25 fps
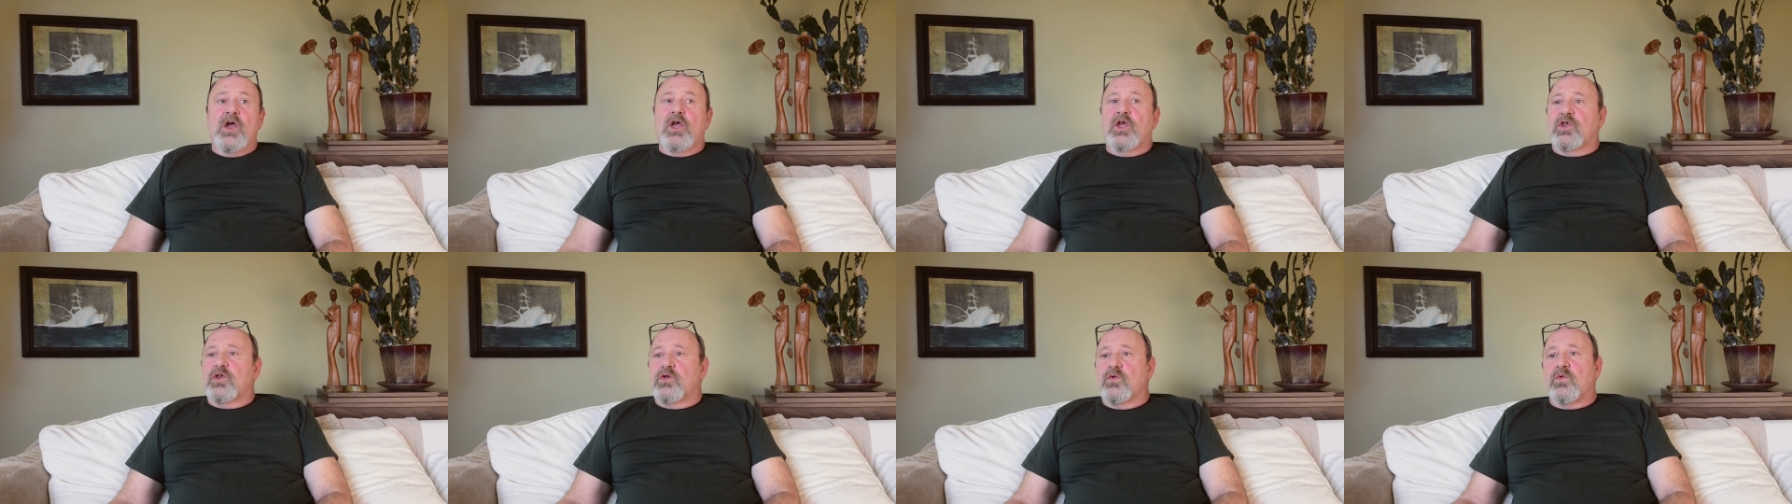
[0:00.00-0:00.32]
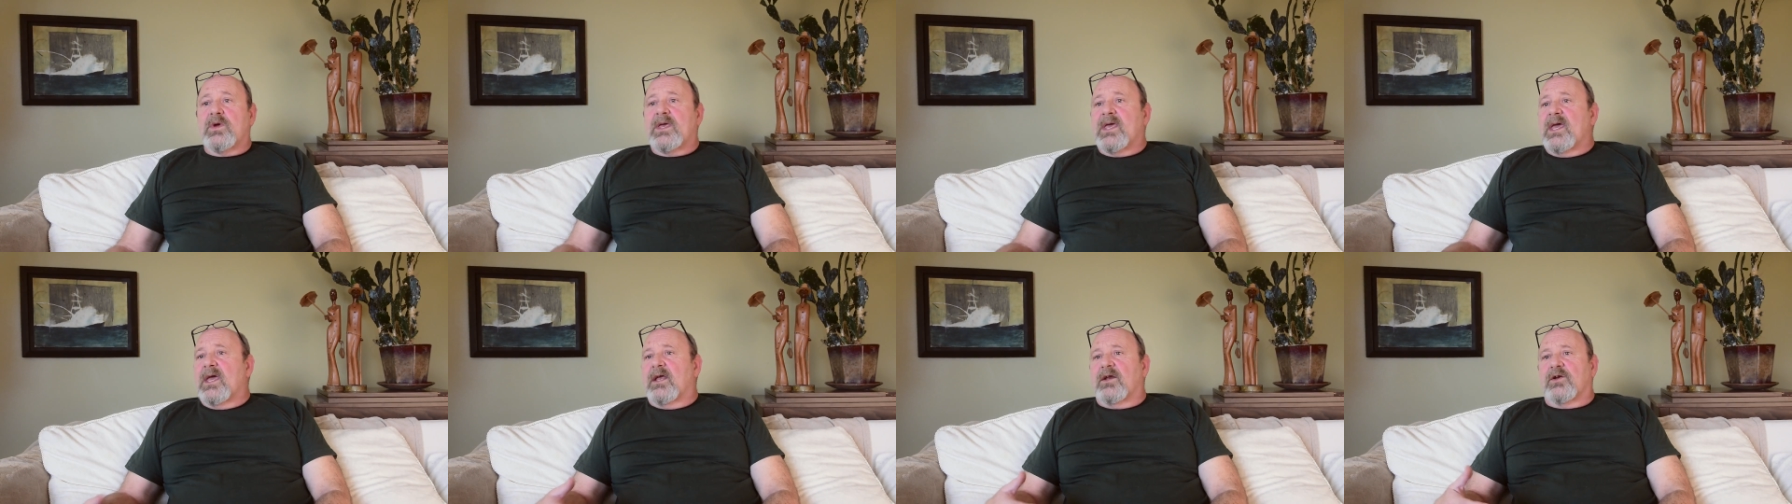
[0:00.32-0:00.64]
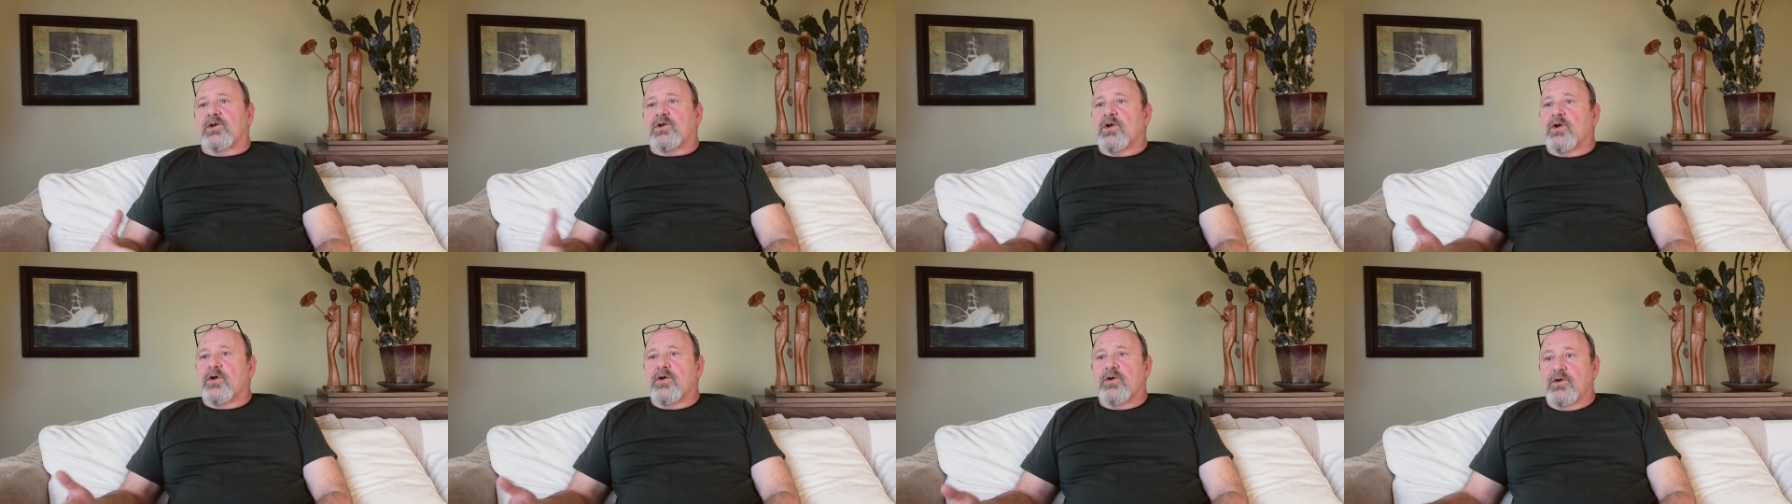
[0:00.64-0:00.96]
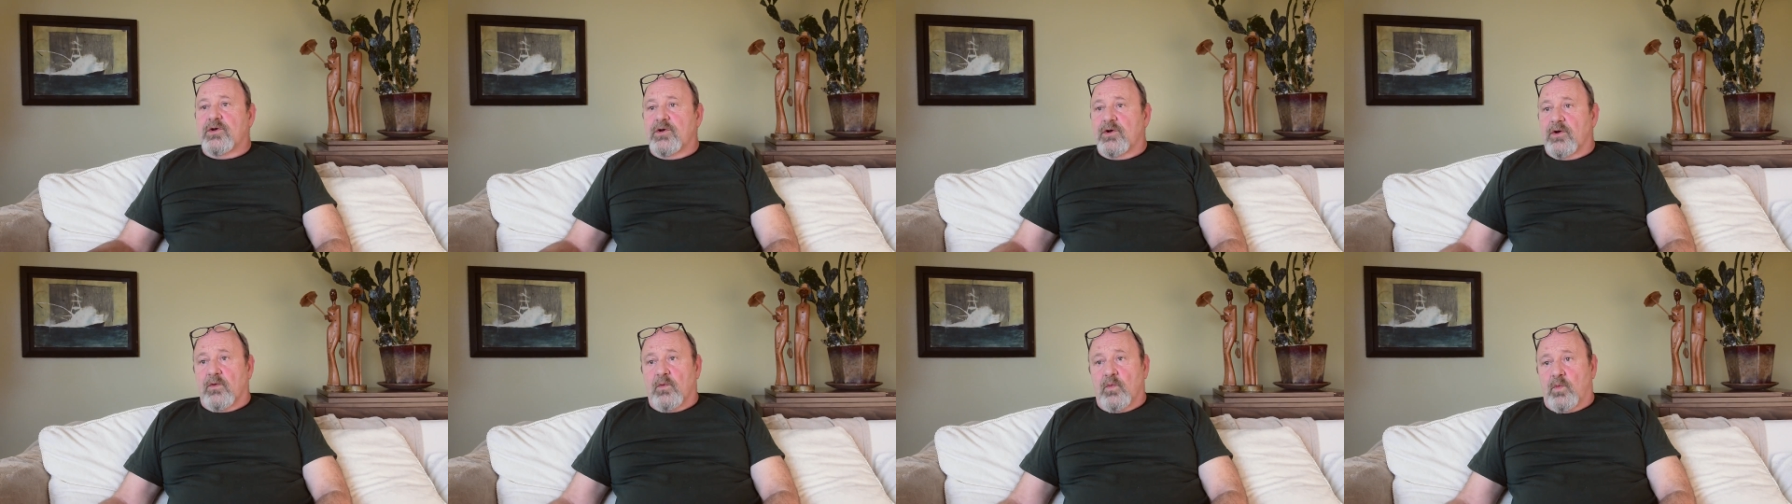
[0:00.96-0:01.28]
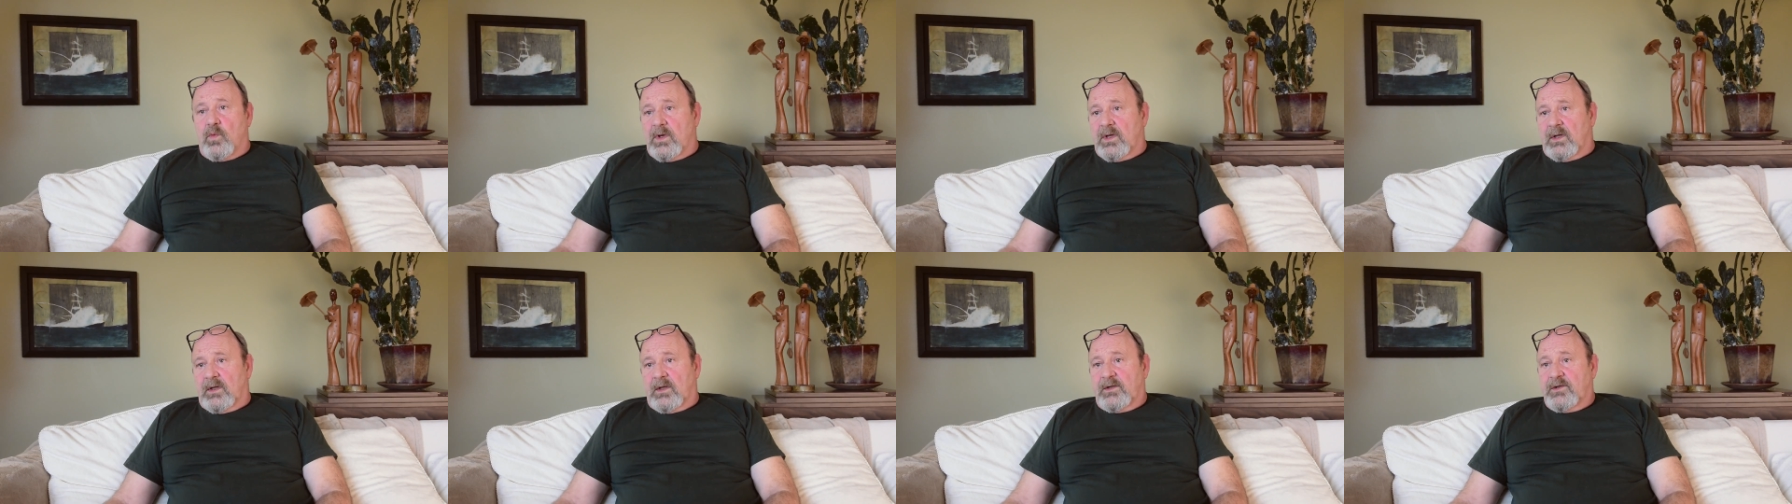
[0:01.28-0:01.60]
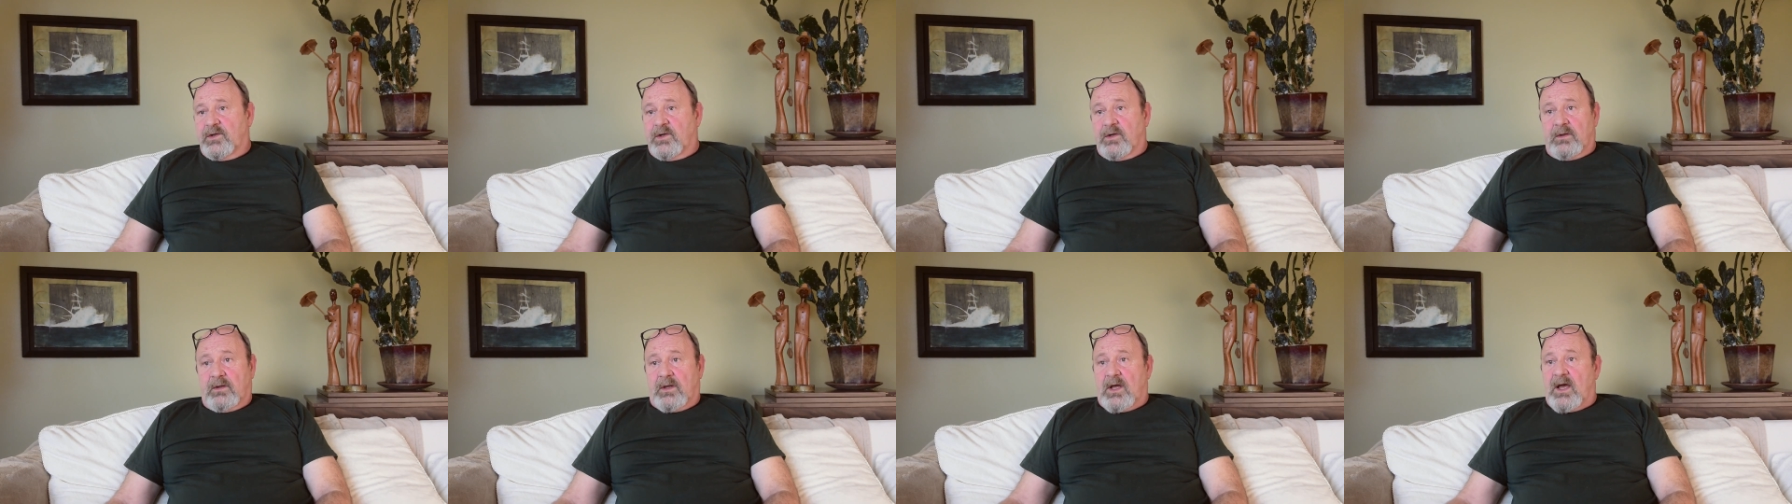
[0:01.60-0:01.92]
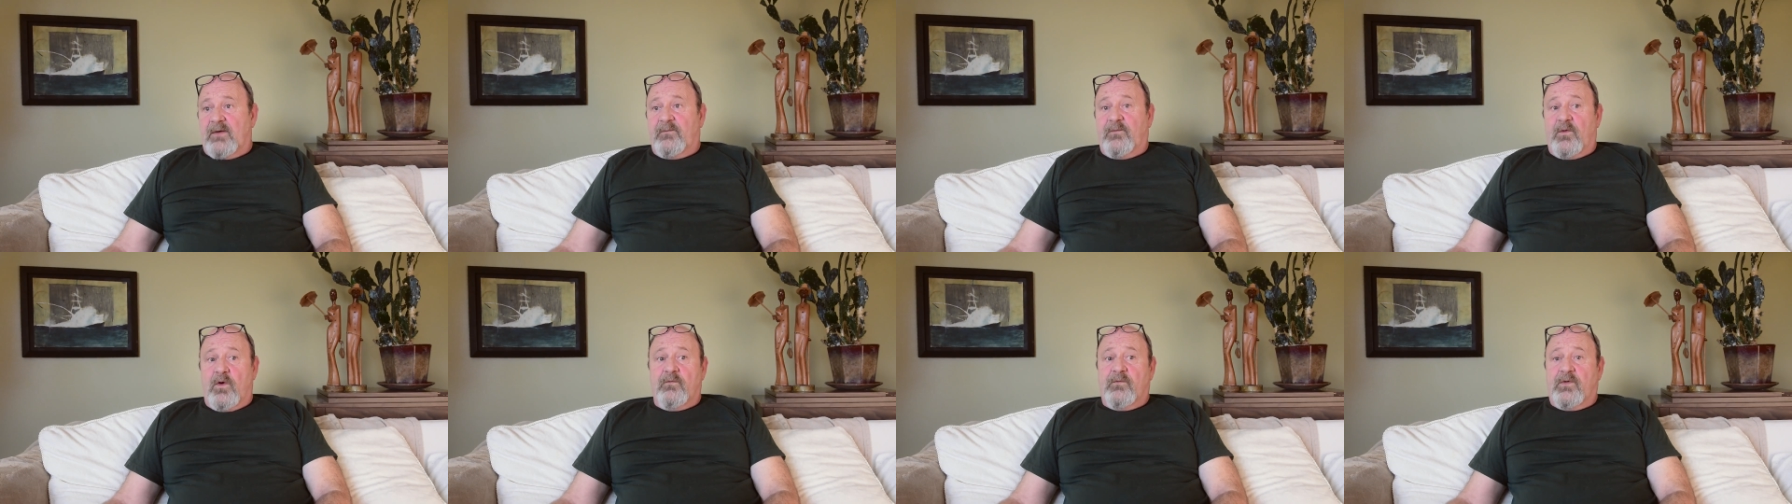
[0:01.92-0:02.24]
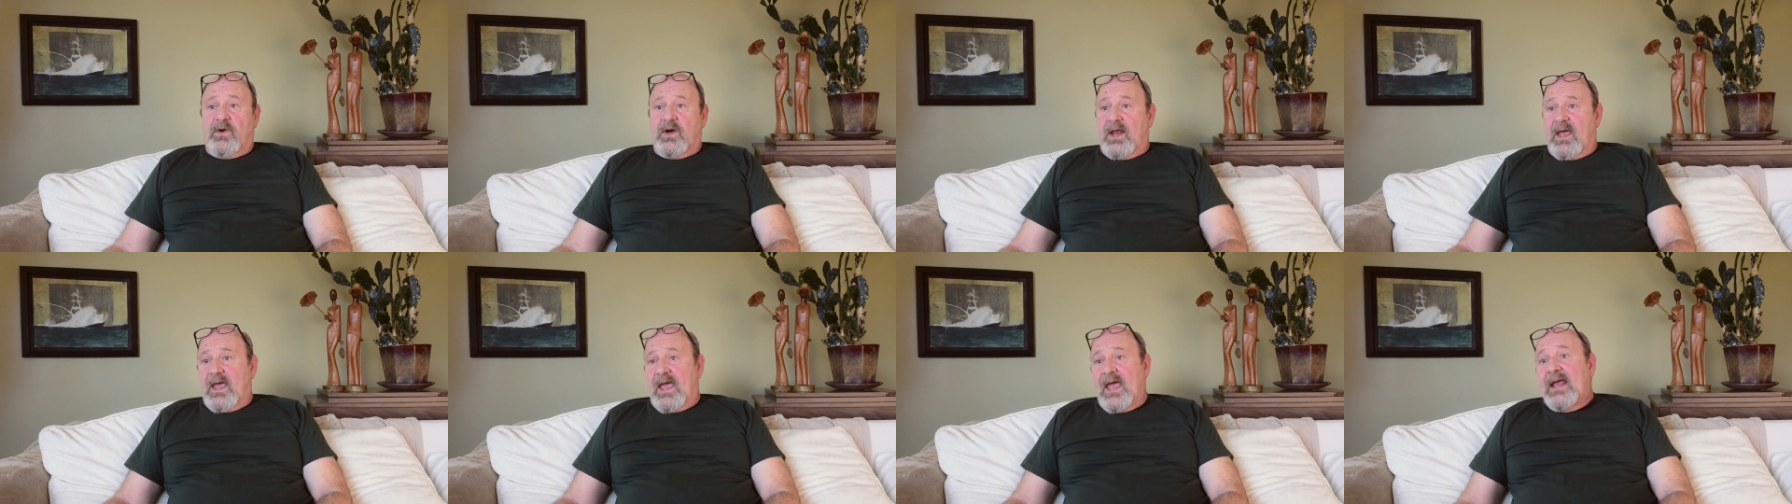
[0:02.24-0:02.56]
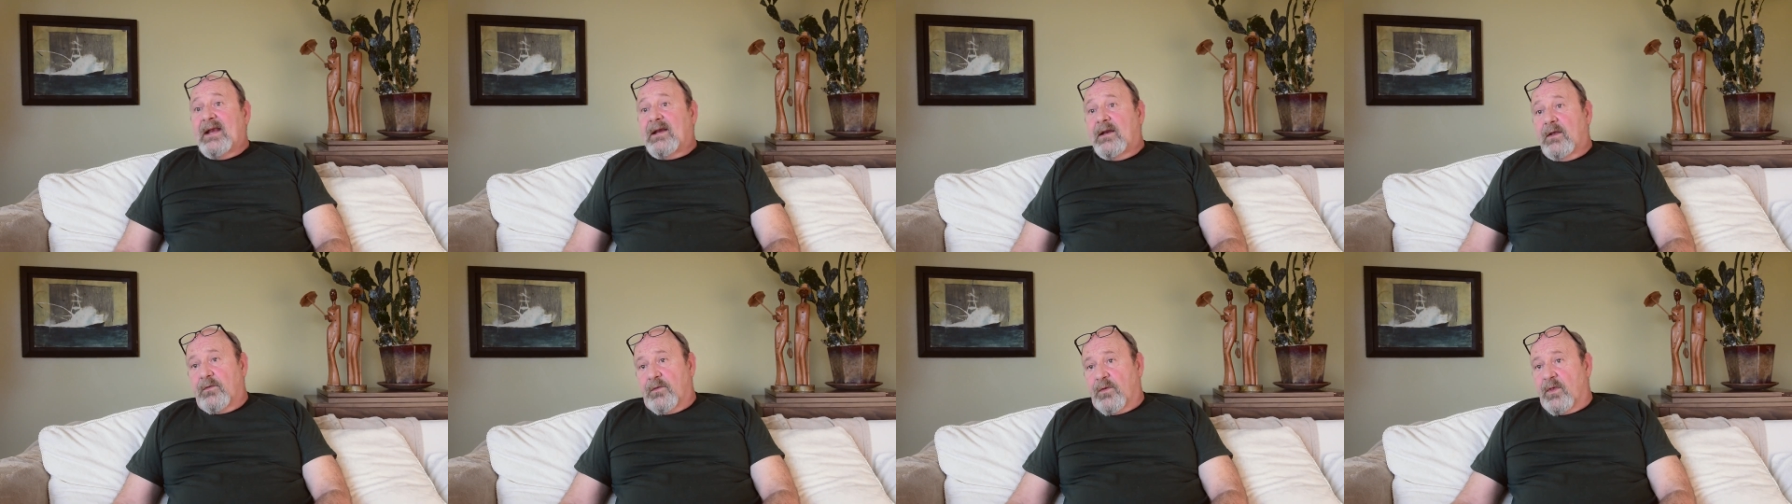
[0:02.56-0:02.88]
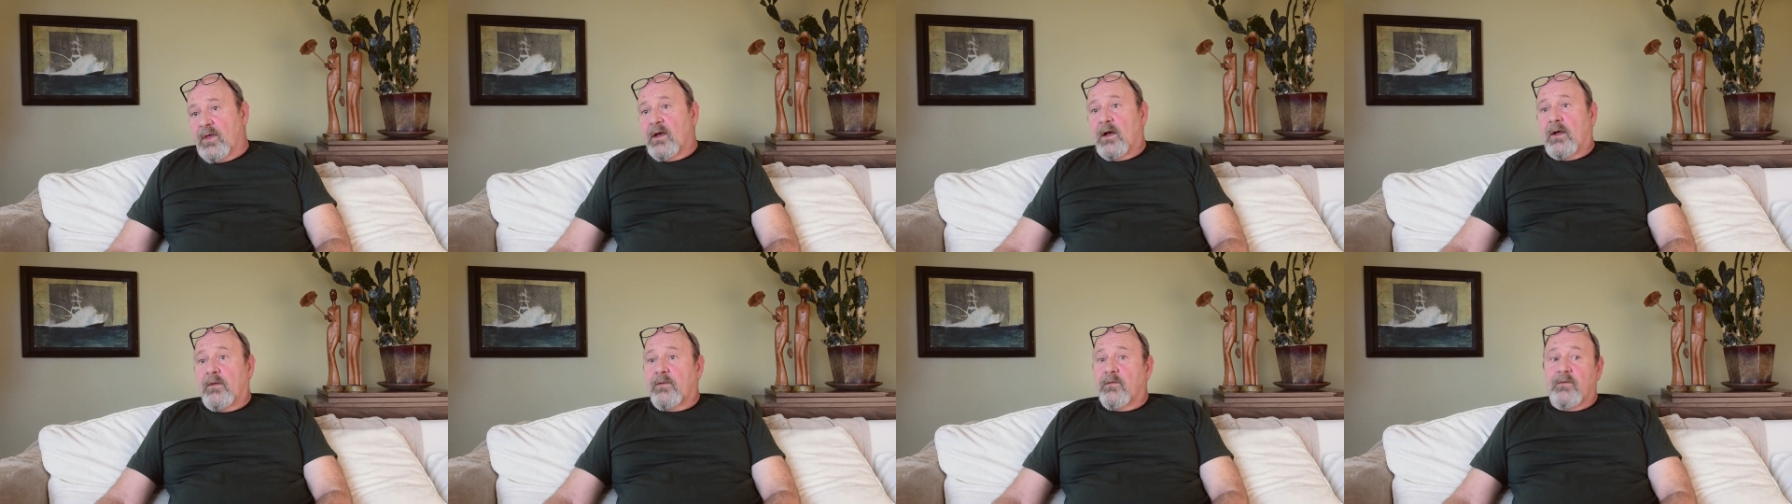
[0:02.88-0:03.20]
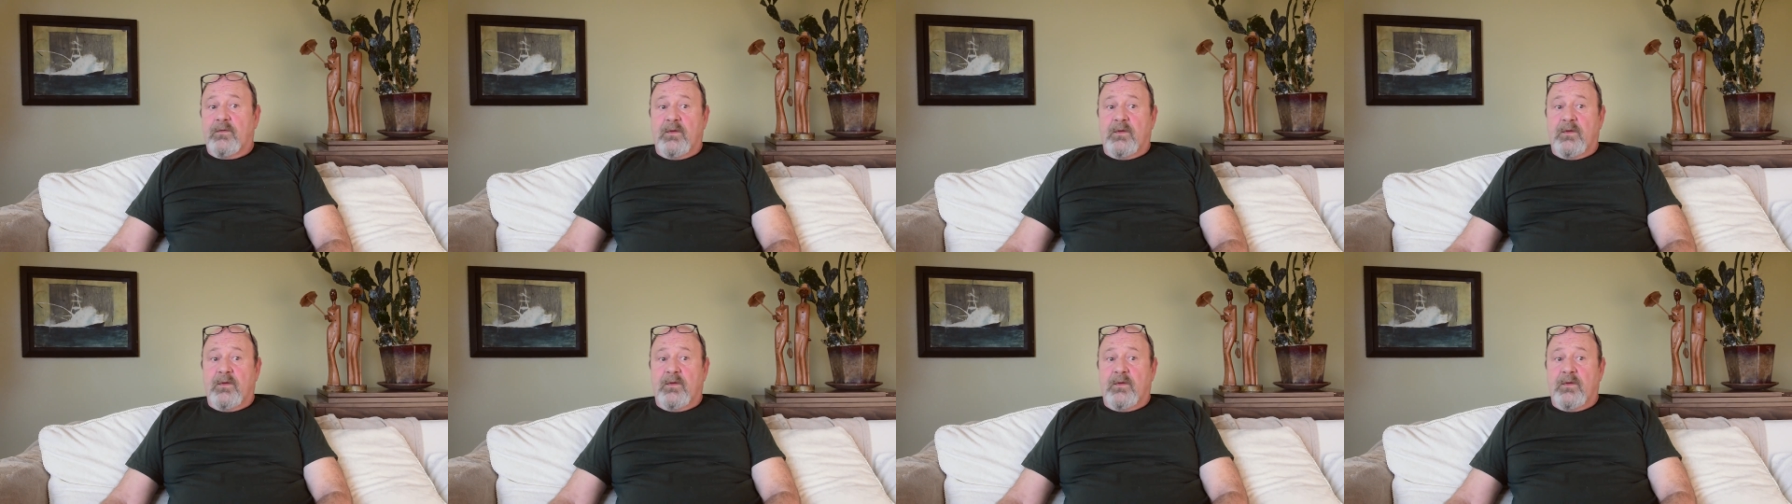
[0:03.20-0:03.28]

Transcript: You can't turn your will in your life over to anything other